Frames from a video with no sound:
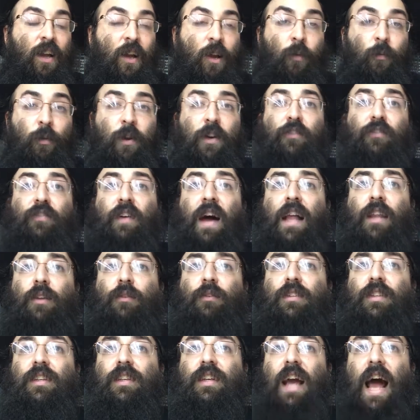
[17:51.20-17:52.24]
We're
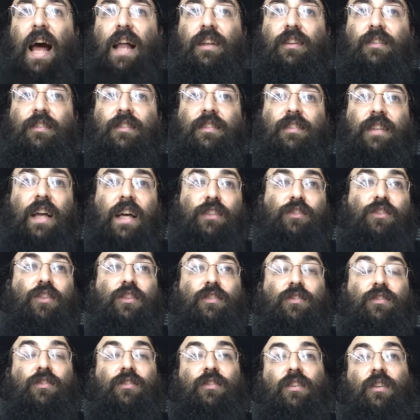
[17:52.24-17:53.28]
following the calendar. It's not
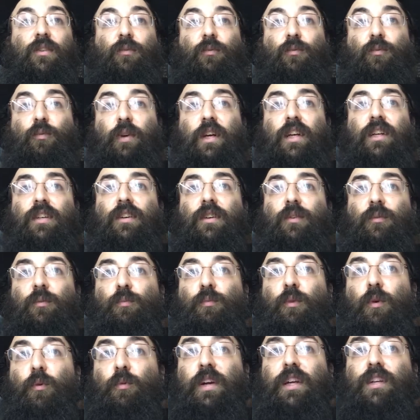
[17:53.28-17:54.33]
just, we're
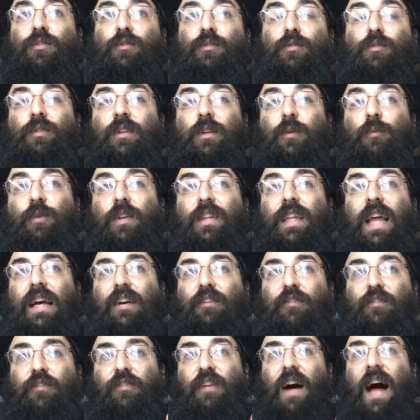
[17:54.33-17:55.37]
like
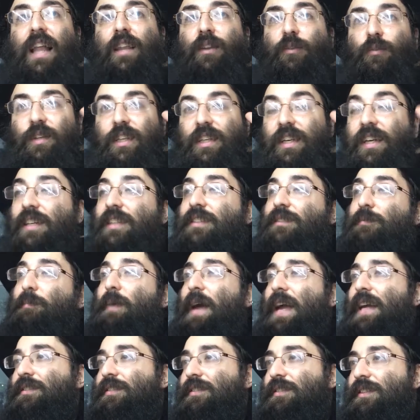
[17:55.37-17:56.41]
following his
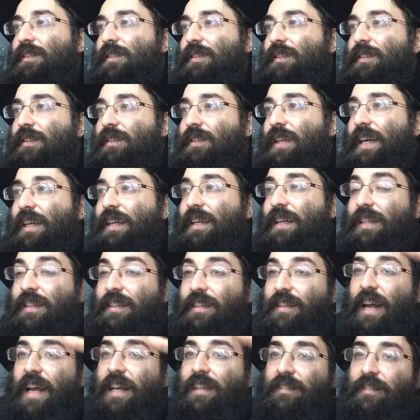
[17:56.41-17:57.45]
Basin. Like in
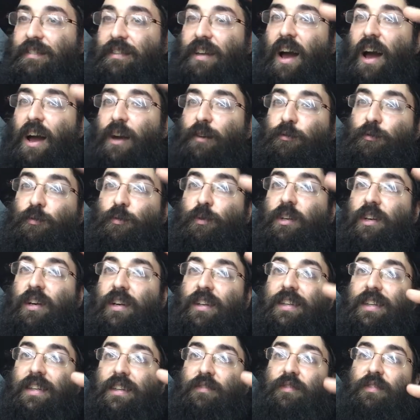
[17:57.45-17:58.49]
today's times, we are
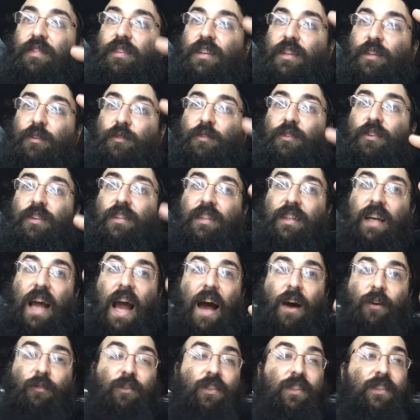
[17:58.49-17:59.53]
living according
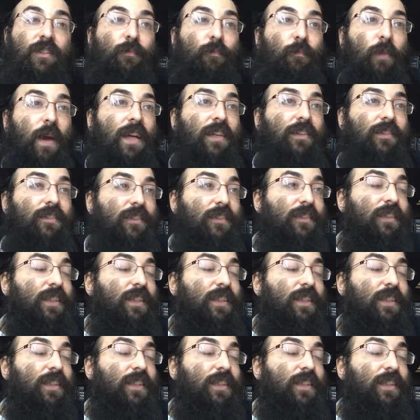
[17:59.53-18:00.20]
how his Basin